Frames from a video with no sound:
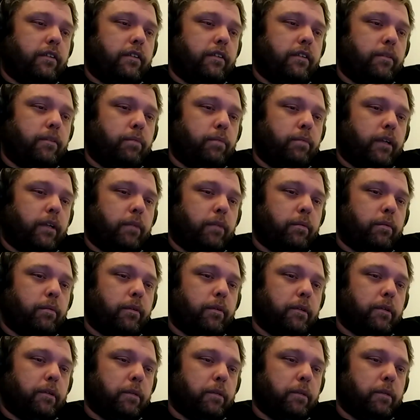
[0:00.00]
to Papa
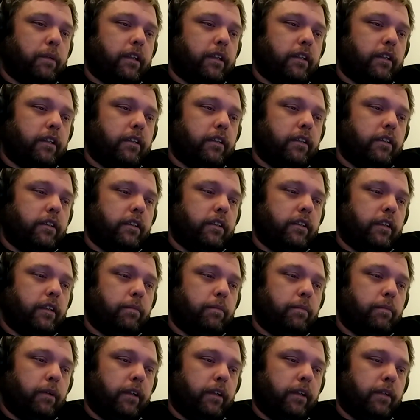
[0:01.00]
Roach, man. I yeah.
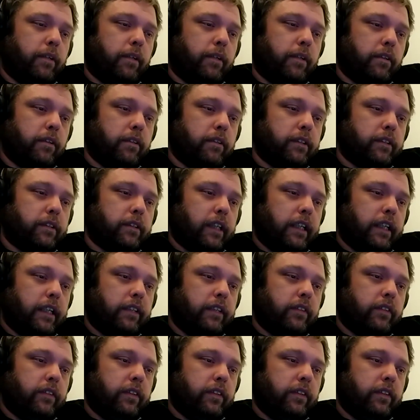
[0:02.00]
partied with those guys.